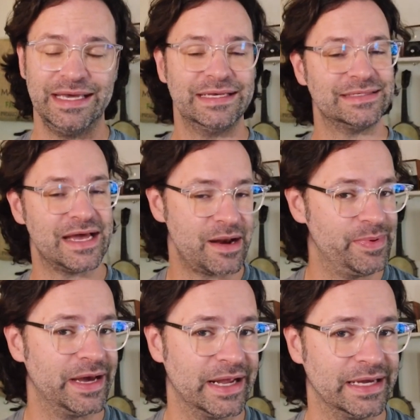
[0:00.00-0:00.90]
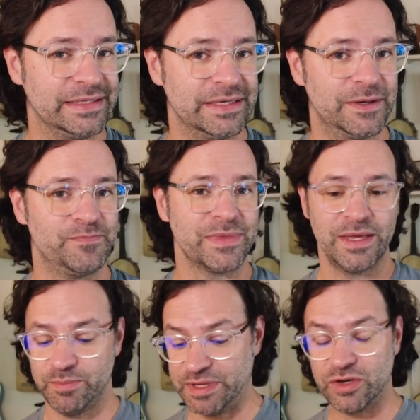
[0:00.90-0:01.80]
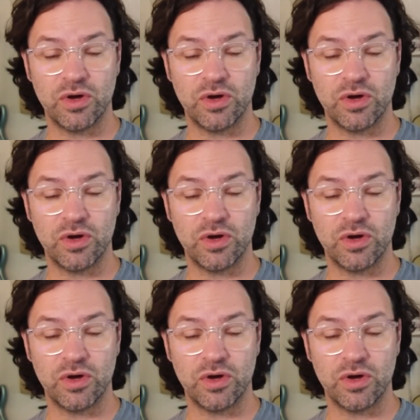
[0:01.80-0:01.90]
is not a bad idea. Being